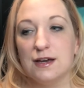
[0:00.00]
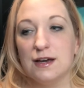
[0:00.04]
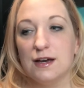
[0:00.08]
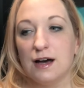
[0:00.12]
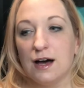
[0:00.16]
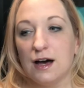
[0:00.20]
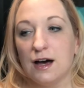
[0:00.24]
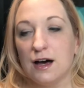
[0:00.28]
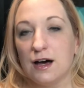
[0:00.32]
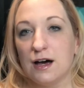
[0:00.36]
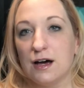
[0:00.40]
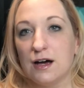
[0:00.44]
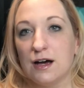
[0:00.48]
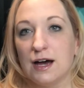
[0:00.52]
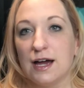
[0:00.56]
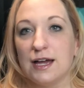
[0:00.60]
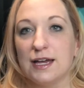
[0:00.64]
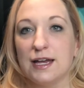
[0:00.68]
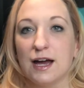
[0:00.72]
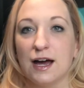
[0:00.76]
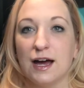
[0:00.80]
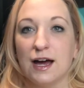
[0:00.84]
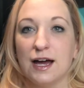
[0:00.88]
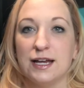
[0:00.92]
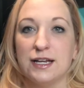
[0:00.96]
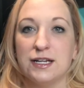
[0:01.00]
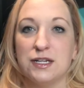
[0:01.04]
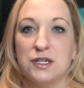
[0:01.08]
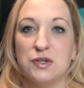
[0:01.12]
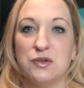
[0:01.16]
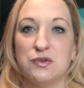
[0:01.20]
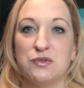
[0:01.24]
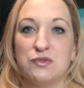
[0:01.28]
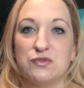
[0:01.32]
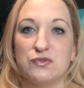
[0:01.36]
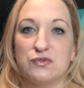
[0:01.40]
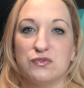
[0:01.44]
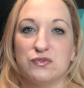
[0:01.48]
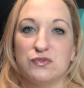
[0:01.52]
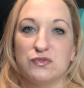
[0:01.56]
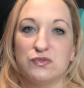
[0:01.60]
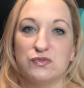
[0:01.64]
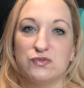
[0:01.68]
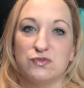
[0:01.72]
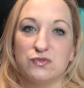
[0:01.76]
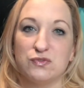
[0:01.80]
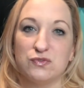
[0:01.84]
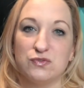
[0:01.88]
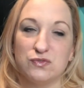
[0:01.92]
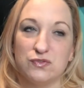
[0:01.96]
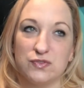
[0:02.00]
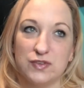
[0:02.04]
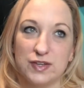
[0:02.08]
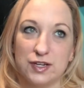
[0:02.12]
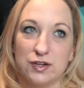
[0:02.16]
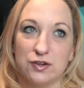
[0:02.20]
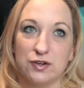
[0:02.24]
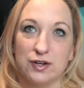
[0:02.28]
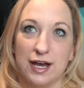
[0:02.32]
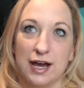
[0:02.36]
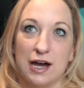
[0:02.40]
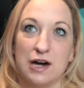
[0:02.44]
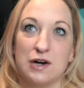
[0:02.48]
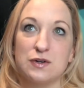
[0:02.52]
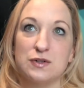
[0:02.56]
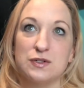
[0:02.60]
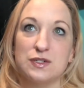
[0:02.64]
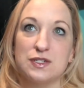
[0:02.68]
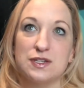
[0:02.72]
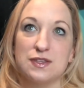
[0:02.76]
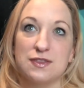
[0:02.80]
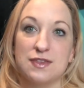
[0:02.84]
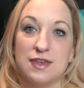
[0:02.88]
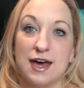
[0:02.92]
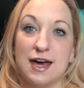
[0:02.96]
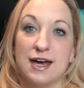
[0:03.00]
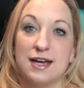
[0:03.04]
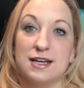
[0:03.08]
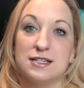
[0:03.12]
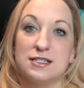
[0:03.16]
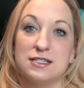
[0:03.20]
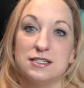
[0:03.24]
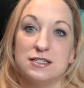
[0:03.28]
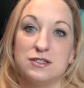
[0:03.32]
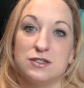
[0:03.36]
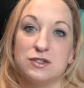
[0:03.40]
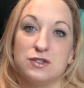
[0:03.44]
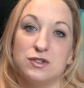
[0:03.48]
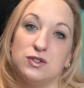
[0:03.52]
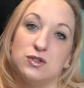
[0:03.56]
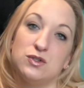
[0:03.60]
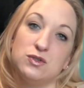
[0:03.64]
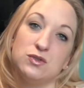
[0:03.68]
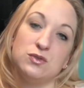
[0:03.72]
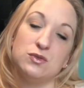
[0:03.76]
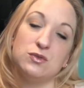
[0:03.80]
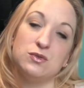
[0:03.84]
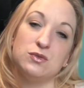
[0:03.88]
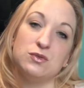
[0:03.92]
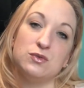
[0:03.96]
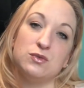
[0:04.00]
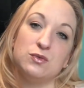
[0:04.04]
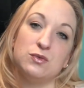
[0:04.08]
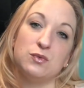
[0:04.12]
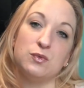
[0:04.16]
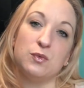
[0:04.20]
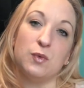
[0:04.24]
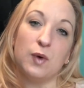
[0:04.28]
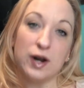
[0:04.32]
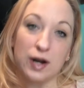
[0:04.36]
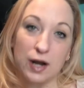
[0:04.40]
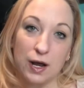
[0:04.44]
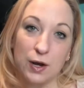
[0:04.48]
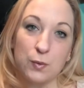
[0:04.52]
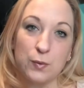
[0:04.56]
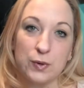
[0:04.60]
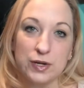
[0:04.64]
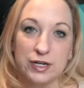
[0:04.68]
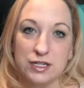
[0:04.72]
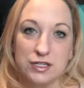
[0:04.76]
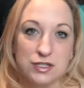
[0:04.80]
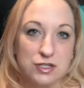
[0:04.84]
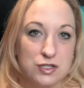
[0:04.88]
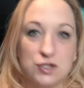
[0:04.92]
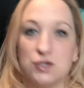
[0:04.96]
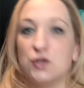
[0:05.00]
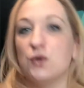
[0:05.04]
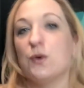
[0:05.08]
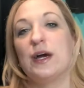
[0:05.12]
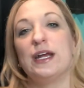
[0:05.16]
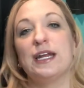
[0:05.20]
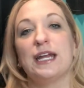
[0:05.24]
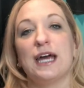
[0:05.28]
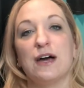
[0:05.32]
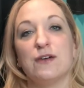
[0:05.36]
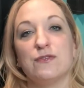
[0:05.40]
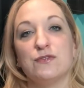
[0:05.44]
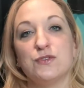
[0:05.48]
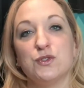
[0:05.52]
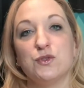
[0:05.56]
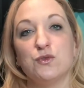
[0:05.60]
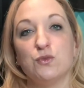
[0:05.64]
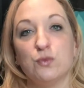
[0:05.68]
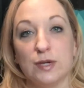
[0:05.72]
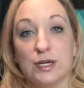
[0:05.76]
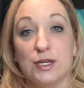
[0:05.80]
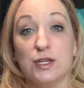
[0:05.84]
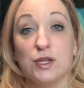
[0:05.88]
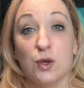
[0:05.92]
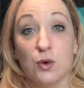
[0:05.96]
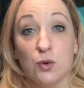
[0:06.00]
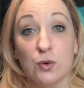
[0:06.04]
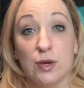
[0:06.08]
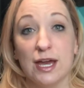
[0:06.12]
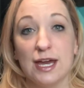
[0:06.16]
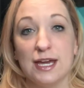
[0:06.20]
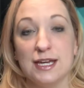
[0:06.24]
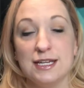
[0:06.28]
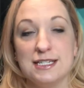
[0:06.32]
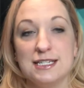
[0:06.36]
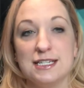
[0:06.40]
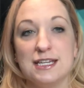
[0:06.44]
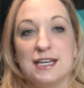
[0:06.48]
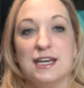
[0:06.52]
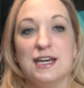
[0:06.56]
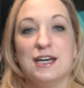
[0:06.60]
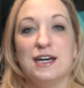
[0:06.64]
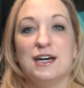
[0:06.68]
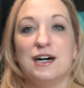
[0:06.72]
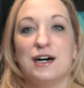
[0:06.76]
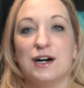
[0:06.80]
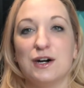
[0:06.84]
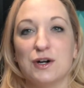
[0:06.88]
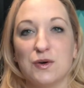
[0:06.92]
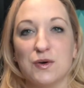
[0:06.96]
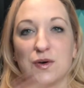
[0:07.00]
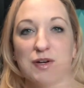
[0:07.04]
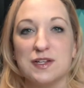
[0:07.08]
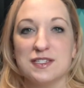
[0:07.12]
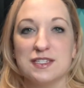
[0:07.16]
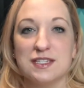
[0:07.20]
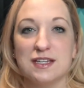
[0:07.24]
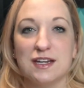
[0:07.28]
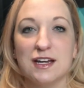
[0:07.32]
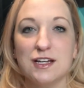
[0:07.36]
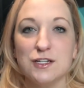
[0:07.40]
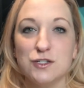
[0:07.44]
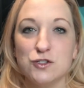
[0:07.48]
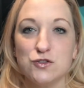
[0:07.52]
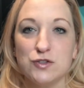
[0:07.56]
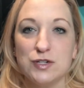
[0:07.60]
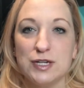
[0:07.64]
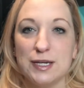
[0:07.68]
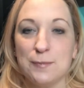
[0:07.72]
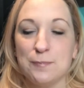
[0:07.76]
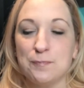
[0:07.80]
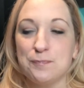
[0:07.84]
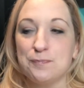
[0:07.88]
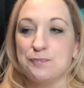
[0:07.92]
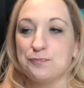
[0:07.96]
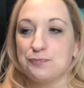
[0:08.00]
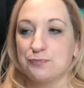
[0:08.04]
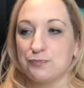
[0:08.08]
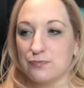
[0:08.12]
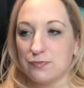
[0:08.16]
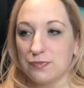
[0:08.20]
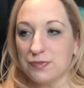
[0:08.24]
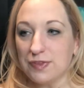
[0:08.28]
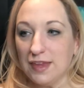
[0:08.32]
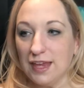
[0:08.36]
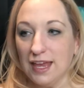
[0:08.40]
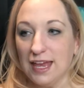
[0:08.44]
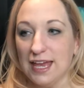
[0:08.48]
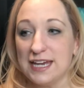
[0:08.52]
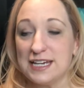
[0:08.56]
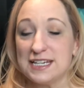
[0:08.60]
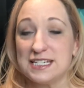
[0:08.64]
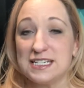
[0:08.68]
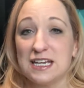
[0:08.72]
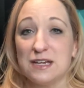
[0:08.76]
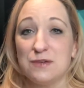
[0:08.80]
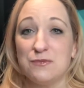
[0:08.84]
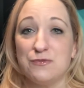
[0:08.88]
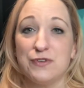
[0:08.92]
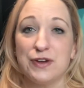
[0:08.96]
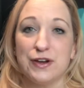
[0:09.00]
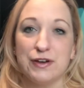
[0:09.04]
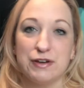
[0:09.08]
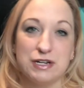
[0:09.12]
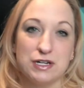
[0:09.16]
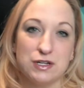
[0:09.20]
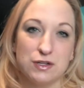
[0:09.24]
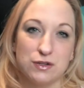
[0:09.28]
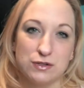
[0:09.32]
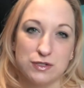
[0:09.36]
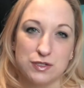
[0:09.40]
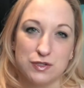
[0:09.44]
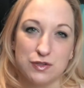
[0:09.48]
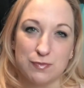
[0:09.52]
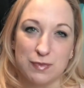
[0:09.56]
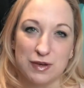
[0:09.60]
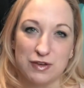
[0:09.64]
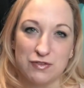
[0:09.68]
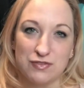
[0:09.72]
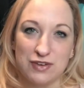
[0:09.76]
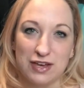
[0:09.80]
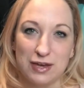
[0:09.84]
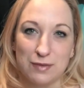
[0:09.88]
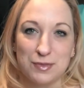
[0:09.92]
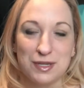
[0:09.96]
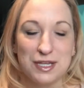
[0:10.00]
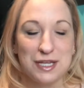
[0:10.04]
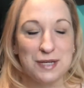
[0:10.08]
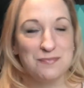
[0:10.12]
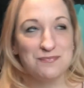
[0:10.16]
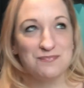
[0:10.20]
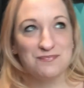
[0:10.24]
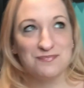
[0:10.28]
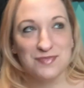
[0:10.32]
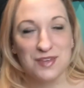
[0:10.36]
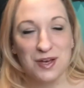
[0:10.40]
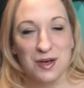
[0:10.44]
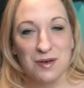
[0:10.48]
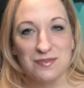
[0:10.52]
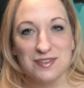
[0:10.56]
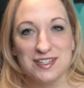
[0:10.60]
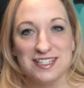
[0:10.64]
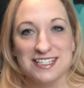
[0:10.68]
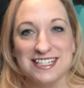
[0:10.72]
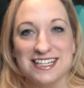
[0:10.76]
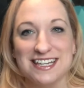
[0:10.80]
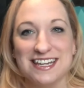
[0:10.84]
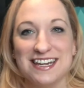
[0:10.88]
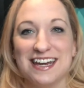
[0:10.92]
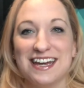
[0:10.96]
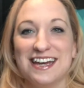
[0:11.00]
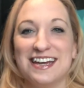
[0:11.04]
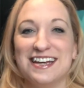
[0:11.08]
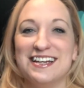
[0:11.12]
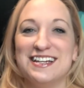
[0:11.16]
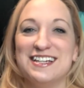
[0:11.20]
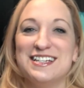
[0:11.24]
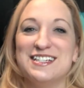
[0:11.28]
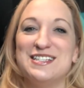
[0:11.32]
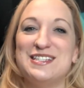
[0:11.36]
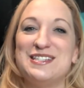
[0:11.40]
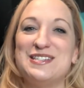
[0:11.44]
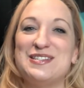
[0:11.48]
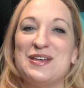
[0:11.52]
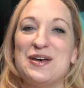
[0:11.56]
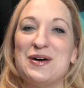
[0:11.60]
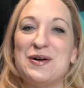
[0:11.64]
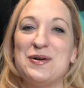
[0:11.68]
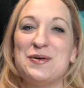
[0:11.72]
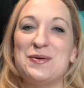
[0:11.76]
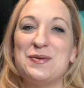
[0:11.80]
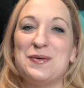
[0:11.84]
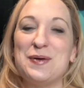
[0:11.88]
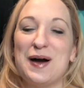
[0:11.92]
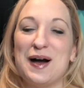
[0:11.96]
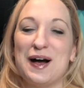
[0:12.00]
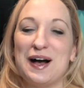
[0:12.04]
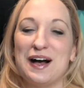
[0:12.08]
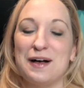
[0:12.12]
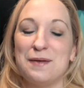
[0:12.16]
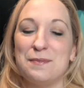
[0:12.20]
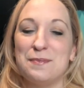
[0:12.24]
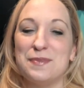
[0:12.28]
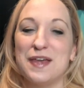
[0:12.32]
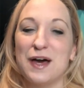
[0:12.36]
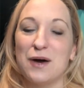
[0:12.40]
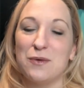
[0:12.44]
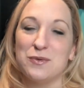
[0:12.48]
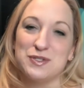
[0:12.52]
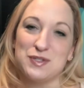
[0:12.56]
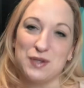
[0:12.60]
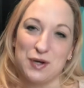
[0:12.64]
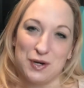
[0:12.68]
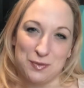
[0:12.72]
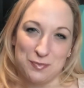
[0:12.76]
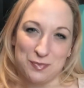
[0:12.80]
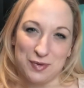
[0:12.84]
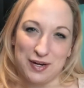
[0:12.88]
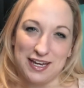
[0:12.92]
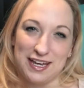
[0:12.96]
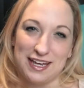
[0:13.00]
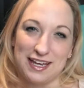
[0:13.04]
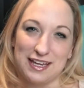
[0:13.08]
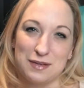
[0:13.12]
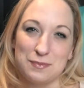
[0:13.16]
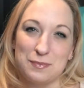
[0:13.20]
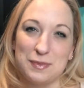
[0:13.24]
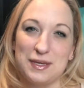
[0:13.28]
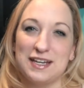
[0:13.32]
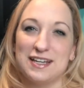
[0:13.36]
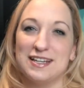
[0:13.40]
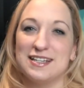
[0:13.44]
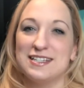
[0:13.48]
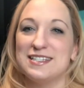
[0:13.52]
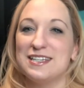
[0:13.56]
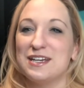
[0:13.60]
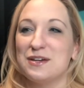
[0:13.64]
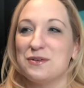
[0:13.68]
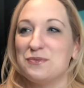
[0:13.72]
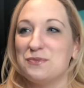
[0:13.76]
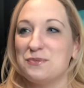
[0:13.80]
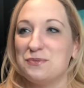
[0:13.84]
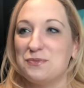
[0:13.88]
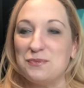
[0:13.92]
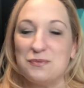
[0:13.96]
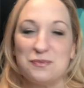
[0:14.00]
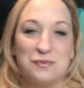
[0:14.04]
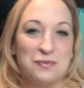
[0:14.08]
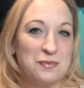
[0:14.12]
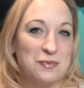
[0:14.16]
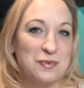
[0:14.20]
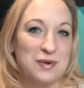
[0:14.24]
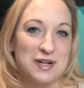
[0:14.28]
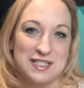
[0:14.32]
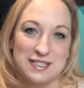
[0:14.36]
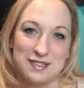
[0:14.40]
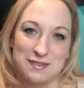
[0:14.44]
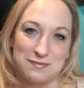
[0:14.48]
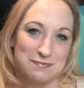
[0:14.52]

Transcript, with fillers: Uh, I kind of figured out that to do what I wanted to do, I'd have to relocate across the country. And I'm very close with my family, obviously. So um, that was heartbreaking because I was